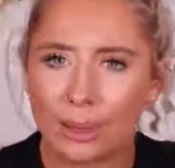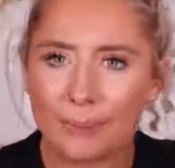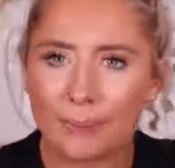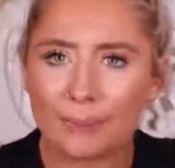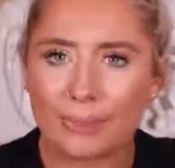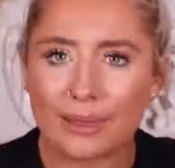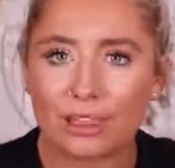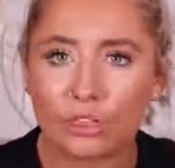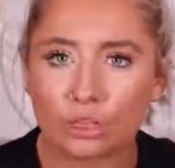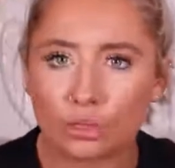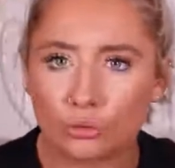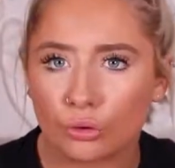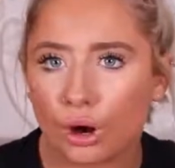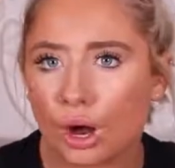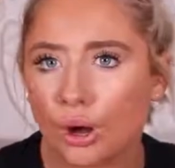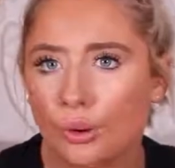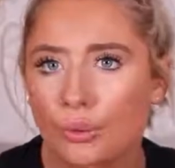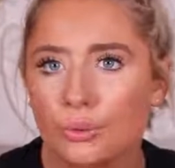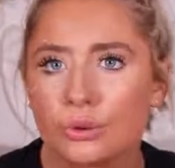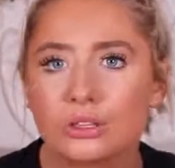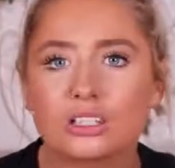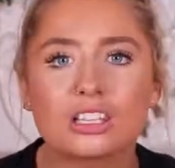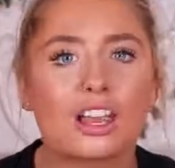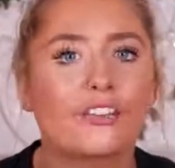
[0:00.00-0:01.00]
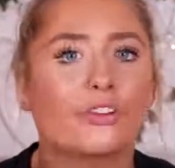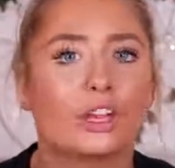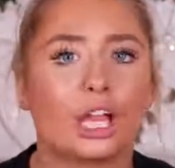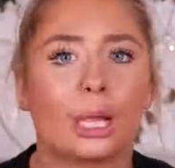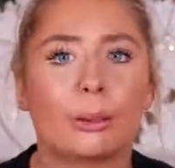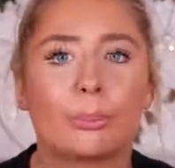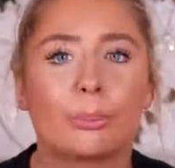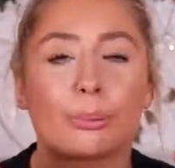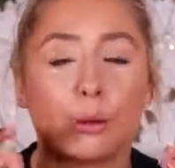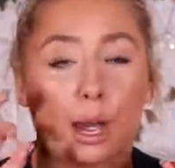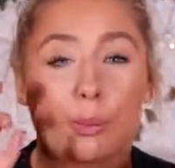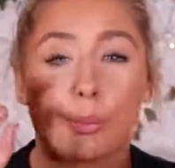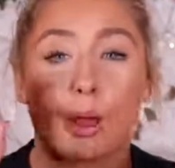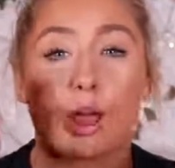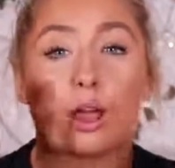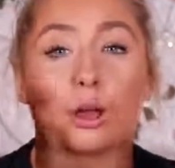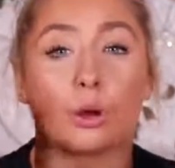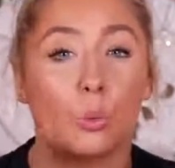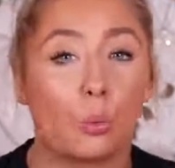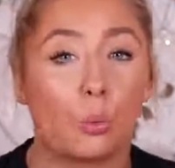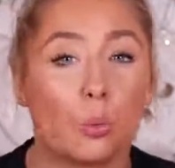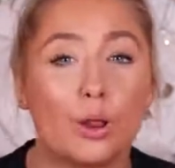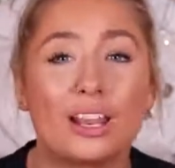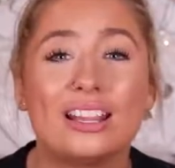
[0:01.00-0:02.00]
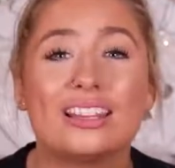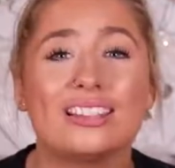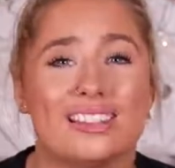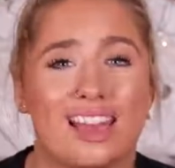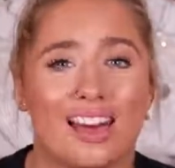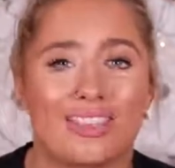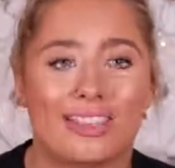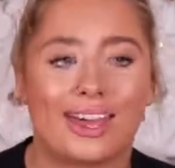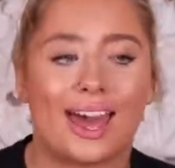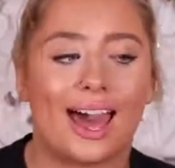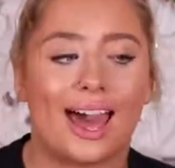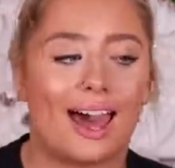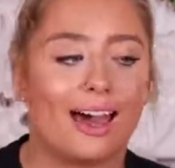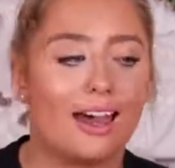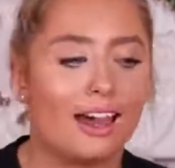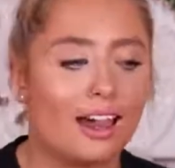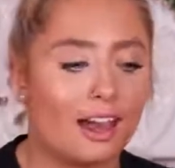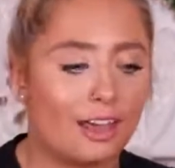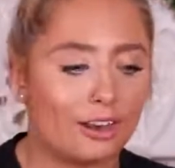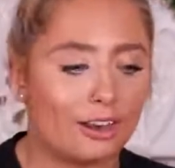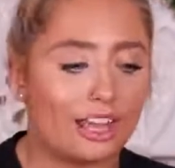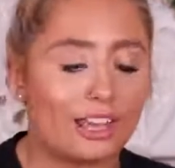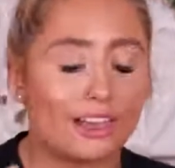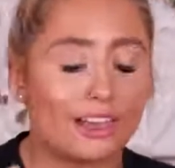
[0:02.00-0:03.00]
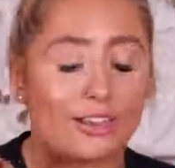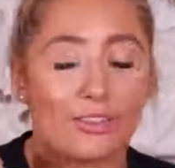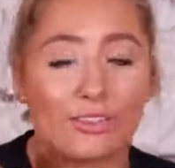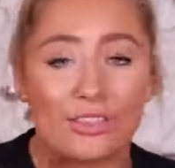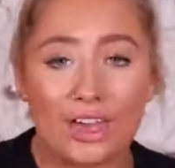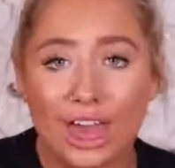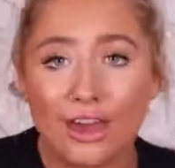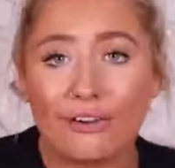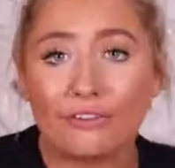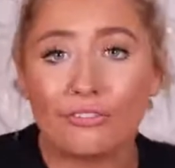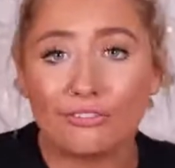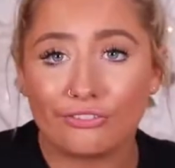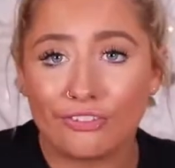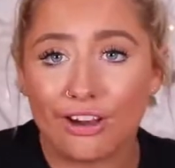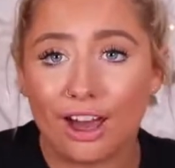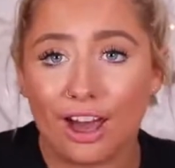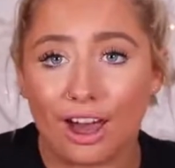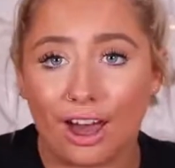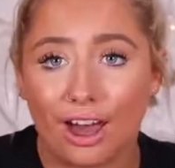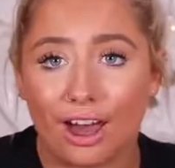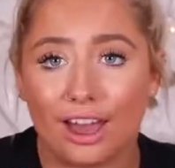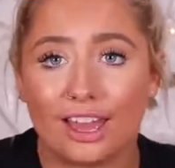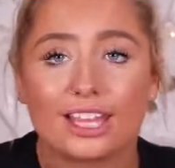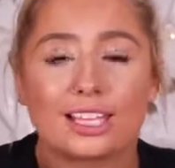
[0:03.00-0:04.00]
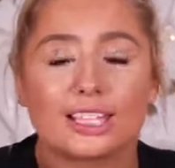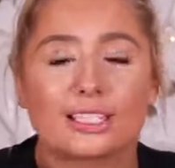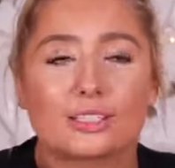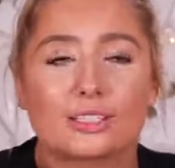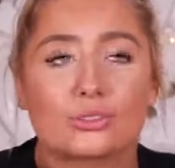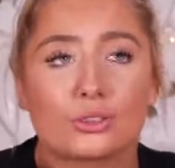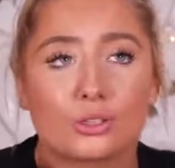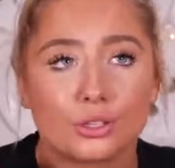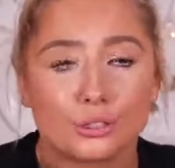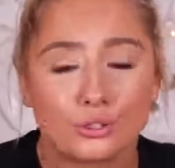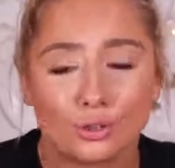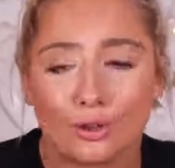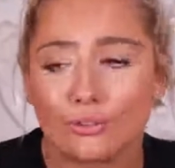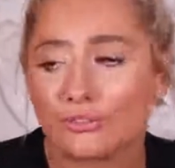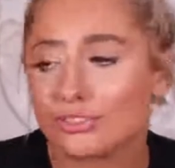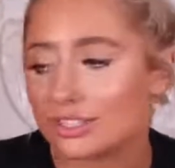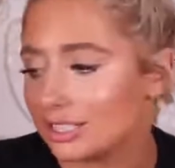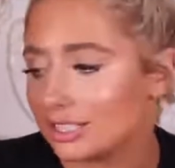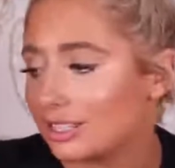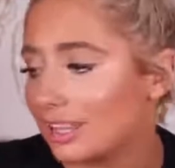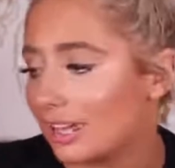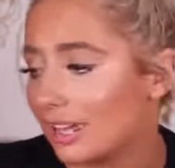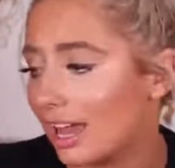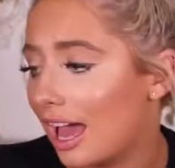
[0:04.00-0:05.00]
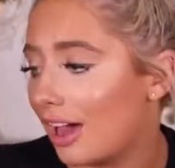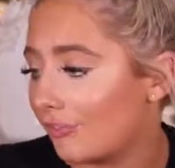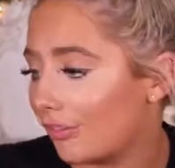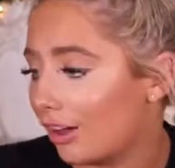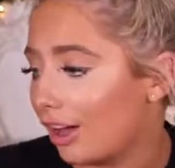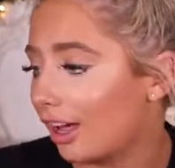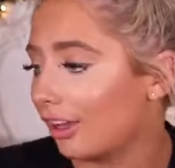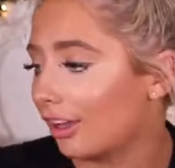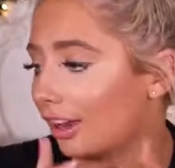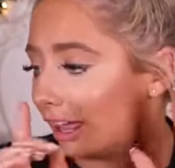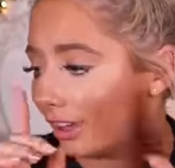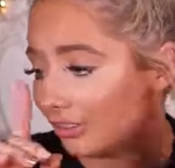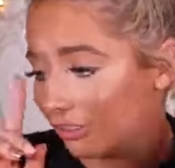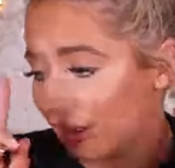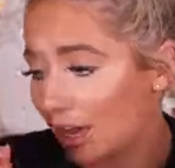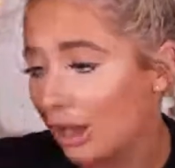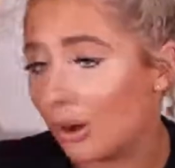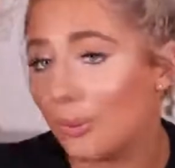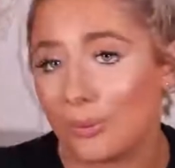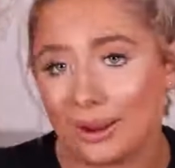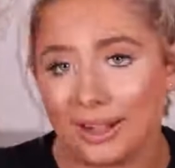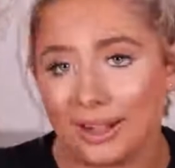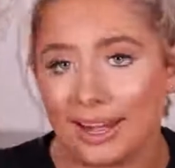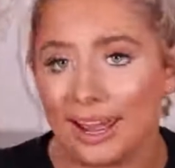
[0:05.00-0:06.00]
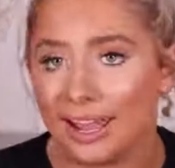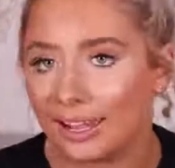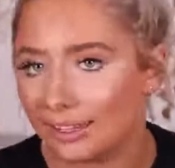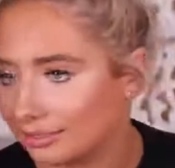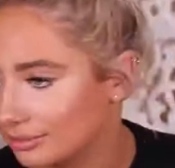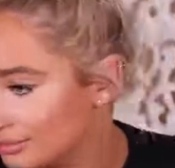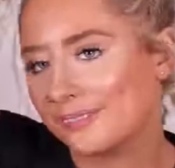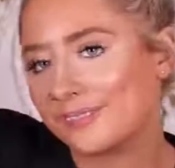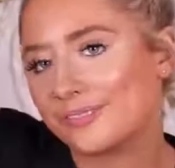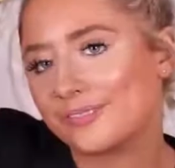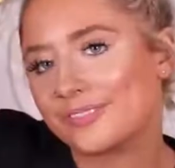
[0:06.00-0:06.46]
their big throws, I feel like Primark wins at that. Like their fur is the softest thing ever. Like they are winning.